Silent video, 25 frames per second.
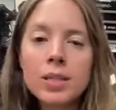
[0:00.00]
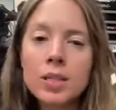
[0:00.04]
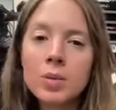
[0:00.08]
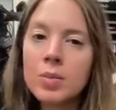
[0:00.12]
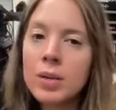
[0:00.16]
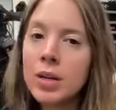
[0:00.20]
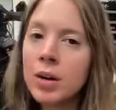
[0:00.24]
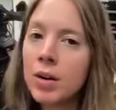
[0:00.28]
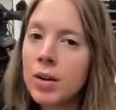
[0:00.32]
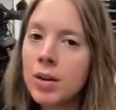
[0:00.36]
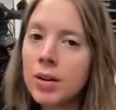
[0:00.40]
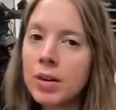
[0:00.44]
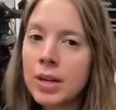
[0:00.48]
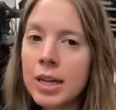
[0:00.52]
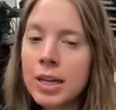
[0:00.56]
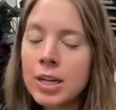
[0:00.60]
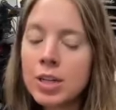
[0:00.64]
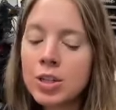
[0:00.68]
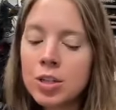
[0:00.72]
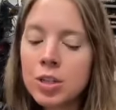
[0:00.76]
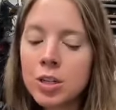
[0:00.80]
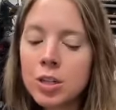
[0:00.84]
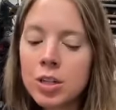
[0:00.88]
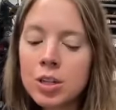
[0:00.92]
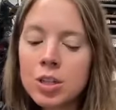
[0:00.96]
To be out in
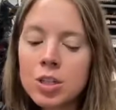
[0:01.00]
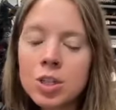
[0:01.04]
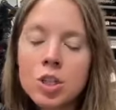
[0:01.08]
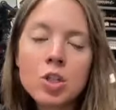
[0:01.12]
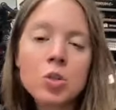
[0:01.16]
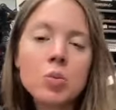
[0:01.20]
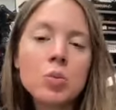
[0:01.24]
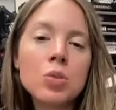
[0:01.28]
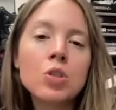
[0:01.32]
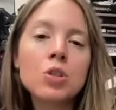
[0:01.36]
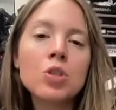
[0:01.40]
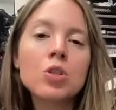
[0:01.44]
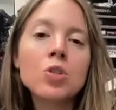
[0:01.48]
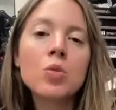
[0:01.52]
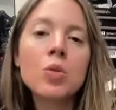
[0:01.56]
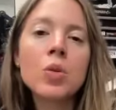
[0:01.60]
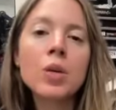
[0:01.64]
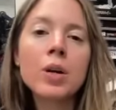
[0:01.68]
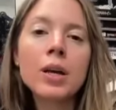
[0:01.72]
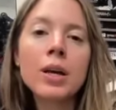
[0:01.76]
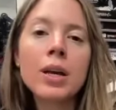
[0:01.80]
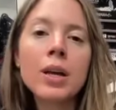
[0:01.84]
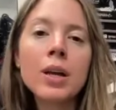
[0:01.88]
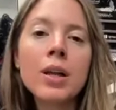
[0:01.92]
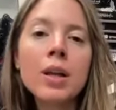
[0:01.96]
nature, to
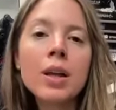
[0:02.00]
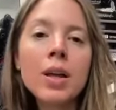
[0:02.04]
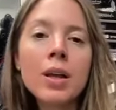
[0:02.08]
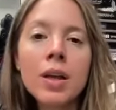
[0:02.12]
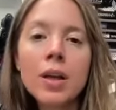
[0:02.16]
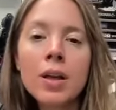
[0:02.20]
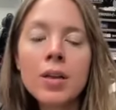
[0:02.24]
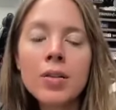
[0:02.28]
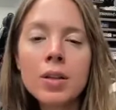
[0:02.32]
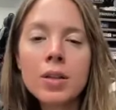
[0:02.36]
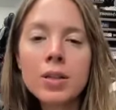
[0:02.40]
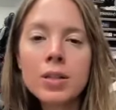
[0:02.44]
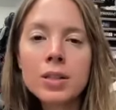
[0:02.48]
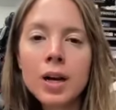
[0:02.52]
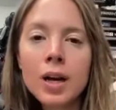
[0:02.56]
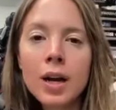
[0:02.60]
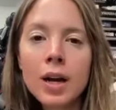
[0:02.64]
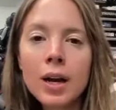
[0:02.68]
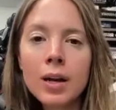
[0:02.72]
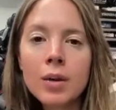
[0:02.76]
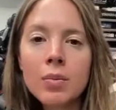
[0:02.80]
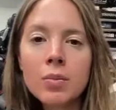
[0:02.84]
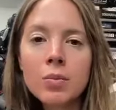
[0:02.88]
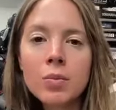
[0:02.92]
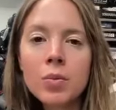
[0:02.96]
enjoy the
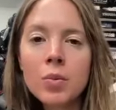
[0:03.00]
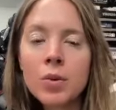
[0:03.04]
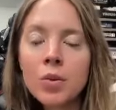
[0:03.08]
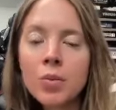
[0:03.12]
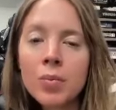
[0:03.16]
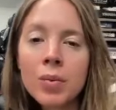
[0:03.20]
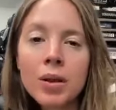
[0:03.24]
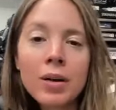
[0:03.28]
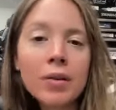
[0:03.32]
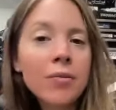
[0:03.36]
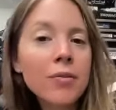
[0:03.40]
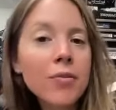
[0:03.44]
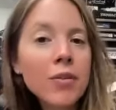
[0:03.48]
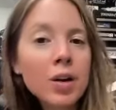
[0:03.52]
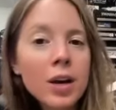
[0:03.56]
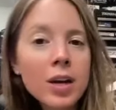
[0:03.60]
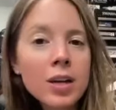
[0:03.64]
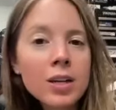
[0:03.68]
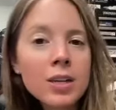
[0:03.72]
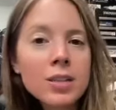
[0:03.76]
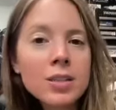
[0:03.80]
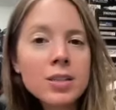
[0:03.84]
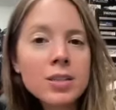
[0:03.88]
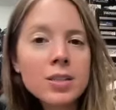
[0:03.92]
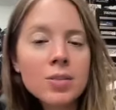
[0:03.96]
time with my
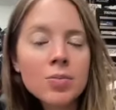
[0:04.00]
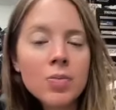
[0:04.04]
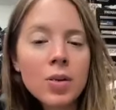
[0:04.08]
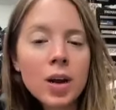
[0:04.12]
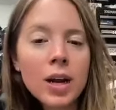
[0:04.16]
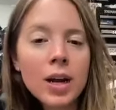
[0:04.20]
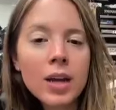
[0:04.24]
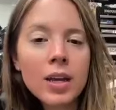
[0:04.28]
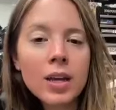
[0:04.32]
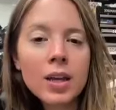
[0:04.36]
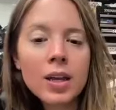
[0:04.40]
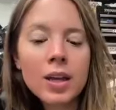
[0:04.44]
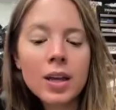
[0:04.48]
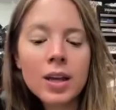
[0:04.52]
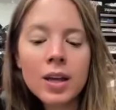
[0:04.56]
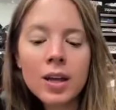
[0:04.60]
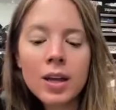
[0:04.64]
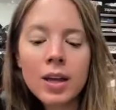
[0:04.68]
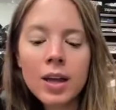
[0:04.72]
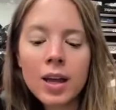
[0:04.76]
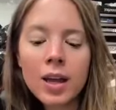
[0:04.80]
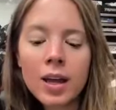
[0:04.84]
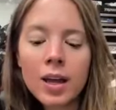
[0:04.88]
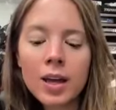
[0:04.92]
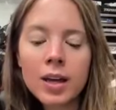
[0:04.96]
friends
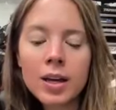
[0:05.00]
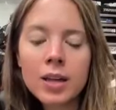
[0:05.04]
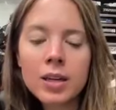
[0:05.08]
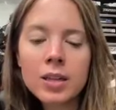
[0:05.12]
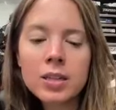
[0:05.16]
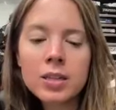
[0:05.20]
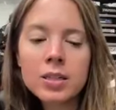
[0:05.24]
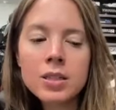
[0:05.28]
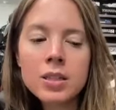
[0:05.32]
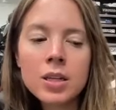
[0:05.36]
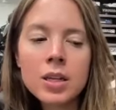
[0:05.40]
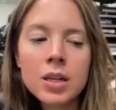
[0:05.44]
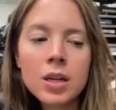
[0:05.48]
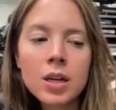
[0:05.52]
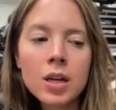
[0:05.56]
riding, and